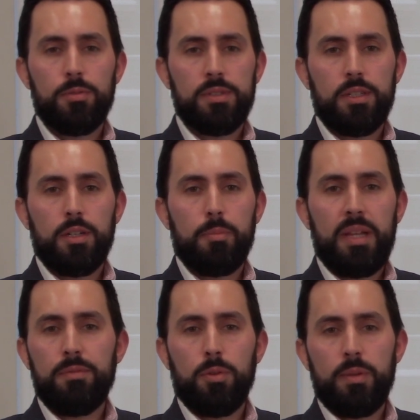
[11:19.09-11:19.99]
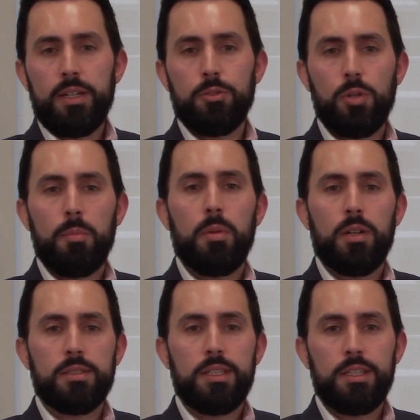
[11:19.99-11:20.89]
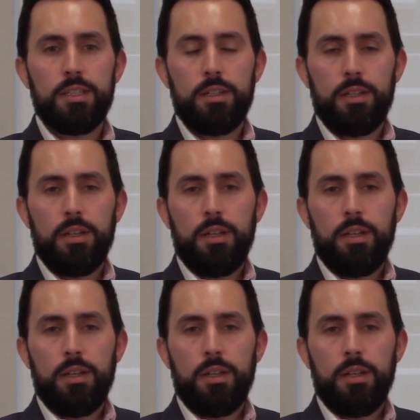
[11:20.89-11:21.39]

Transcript: using a platform like Dropbox. They need a